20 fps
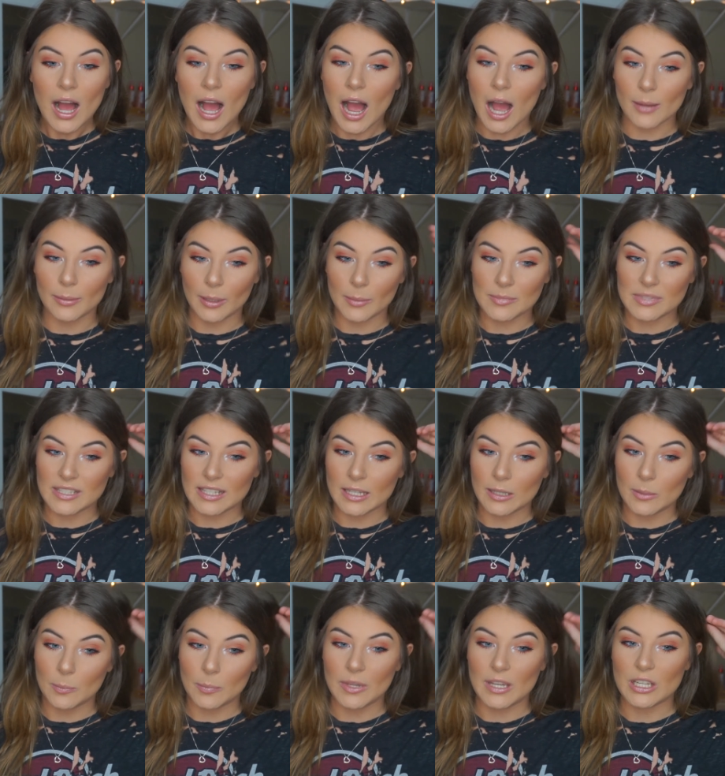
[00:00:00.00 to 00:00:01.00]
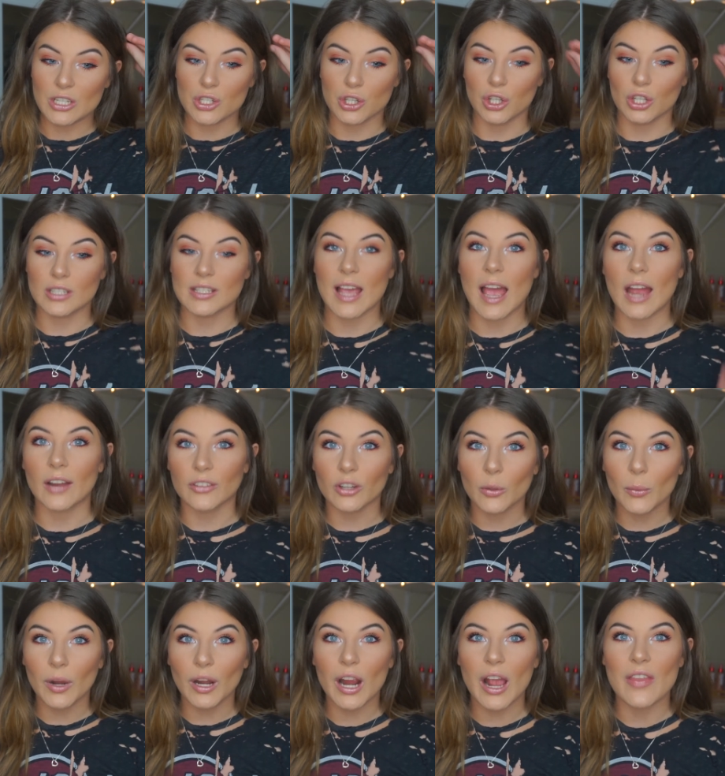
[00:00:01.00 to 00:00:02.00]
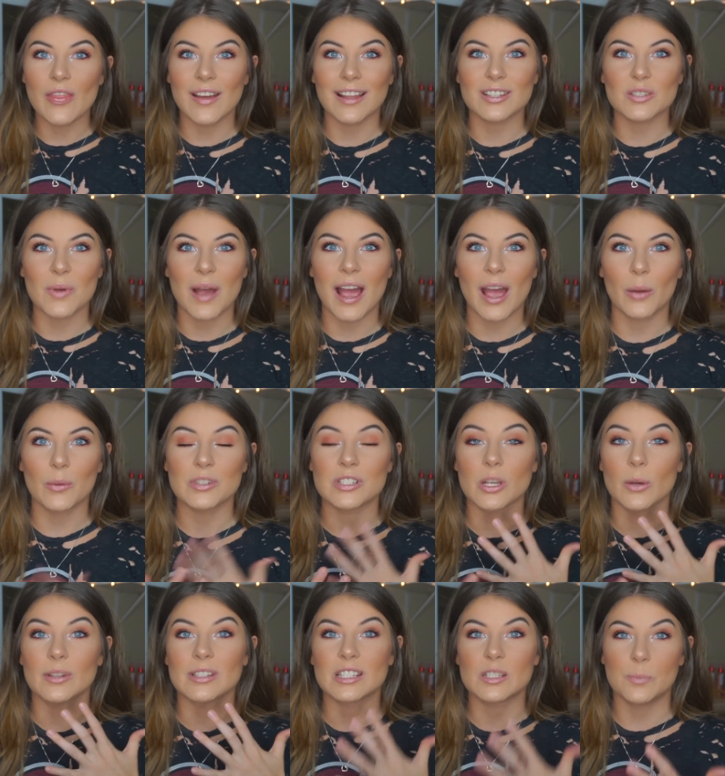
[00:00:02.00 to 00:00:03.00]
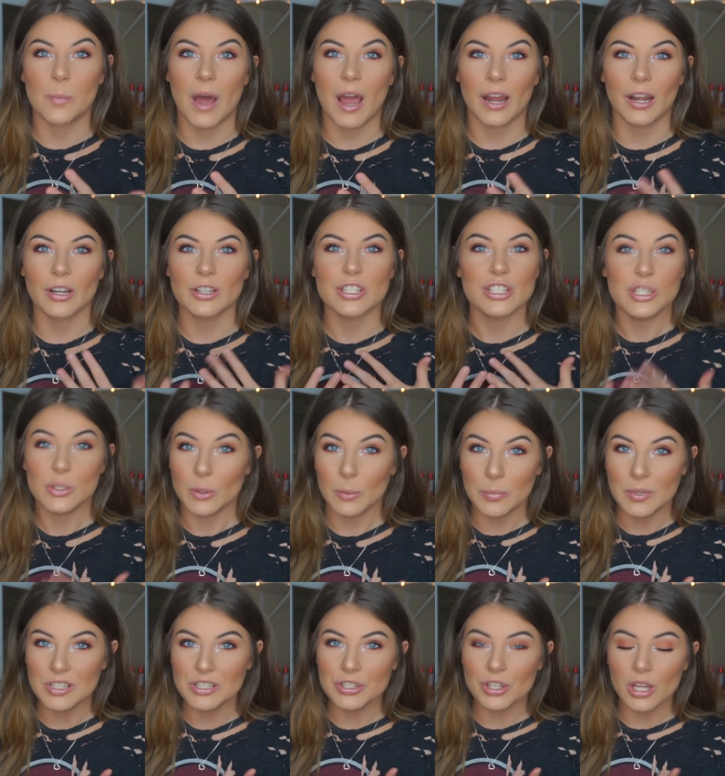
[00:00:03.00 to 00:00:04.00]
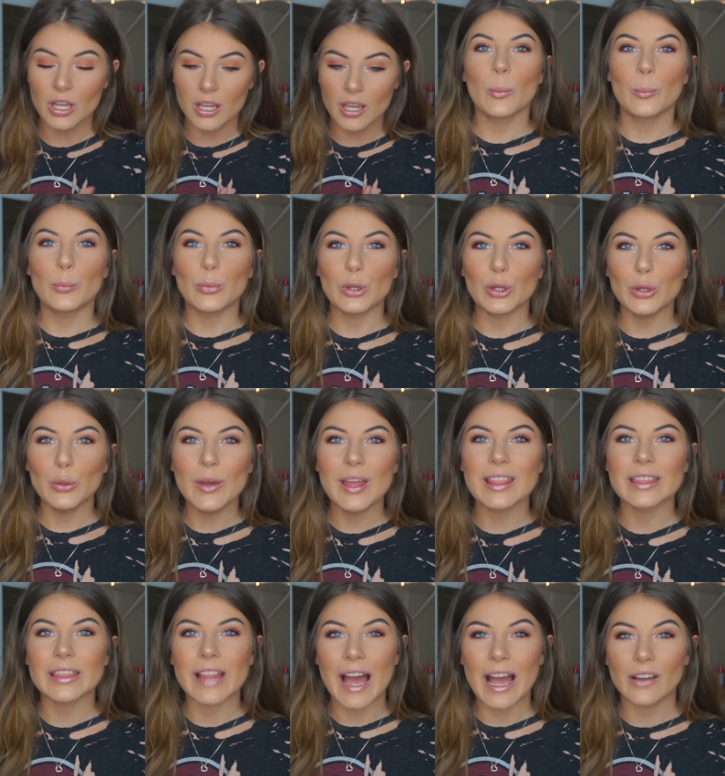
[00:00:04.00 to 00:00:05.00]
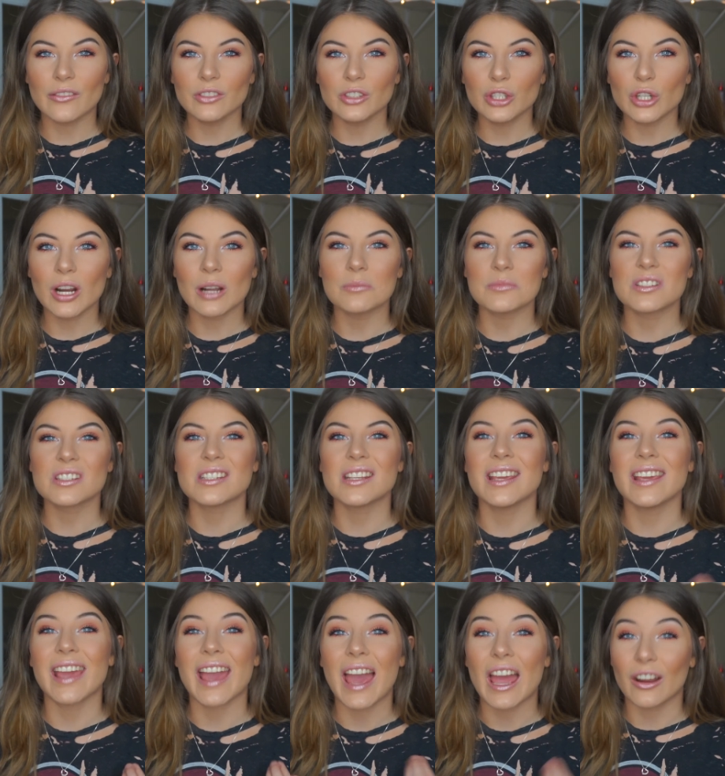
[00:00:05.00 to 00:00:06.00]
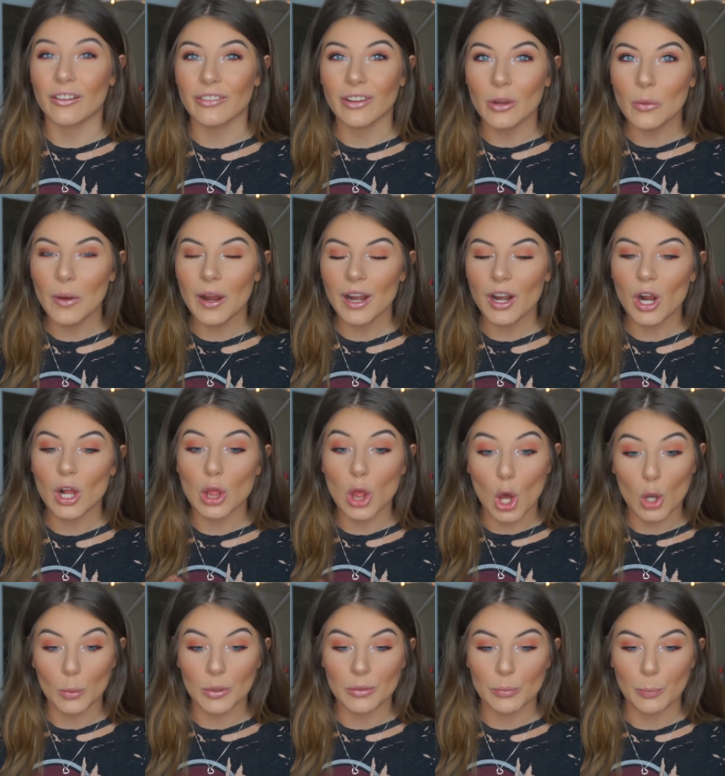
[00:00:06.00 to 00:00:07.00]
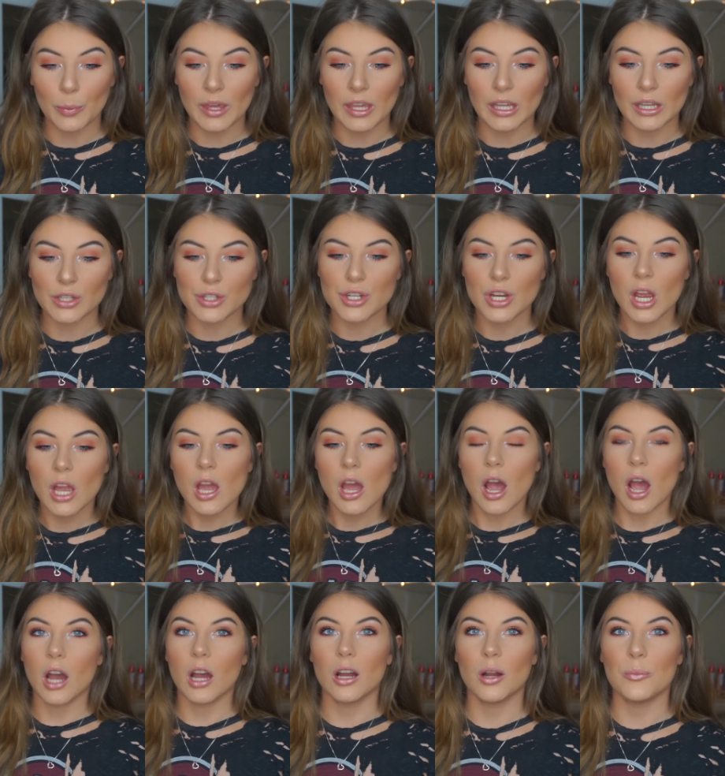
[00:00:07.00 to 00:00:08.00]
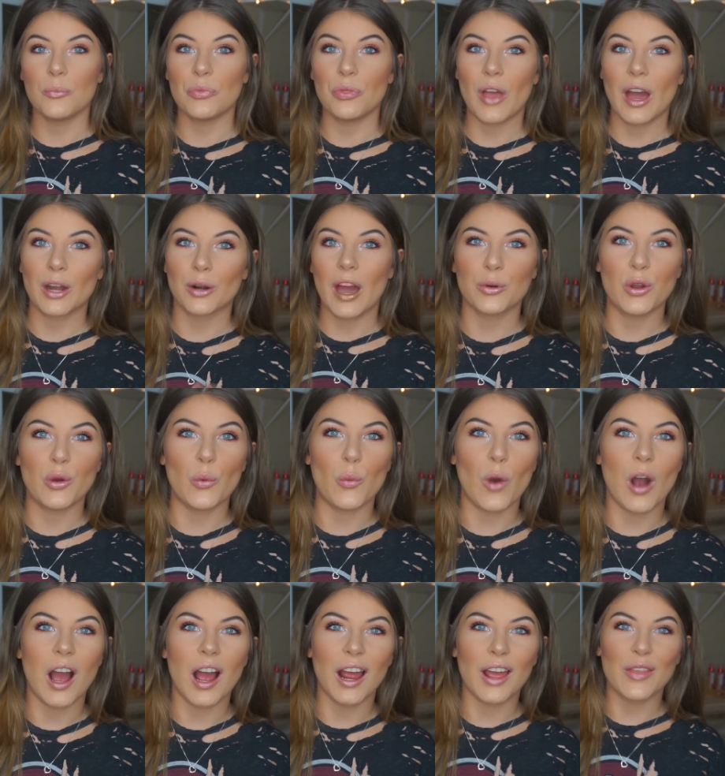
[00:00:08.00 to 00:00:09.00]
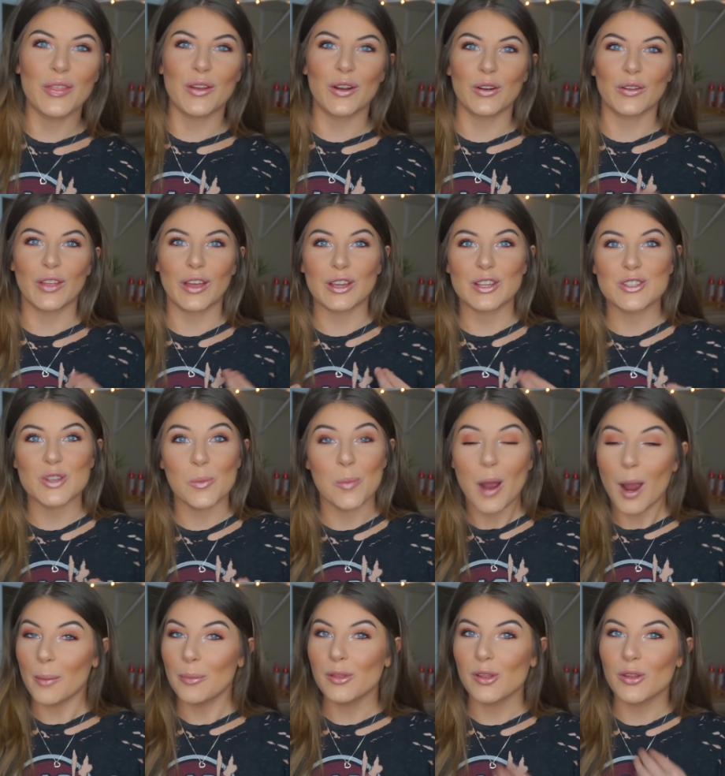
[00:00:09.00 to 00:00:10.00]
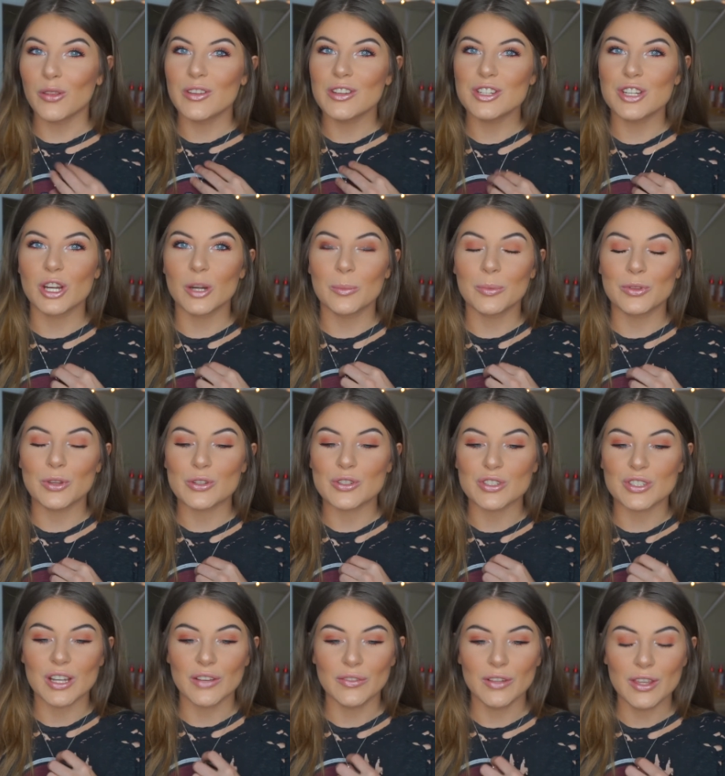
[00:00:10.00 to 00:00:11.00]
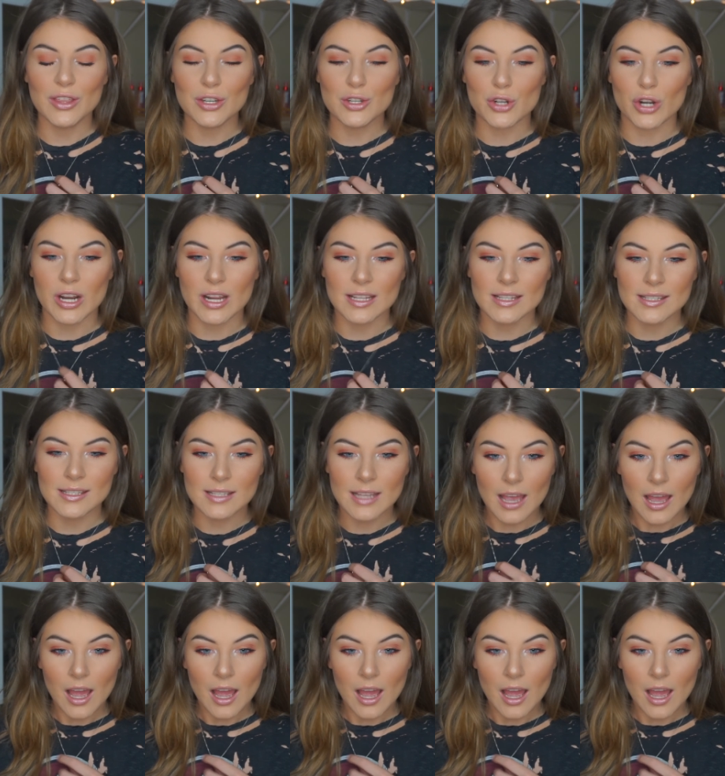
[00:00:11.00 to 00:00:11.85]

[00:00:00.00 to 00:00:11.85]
I'm seeing peach looks everywhere, and that's why I was so inspired to do a peach look. Blue and lavender I'm seeing everywhere along with peach. I don't know why they're like so popular this year, but those are definitely the trends.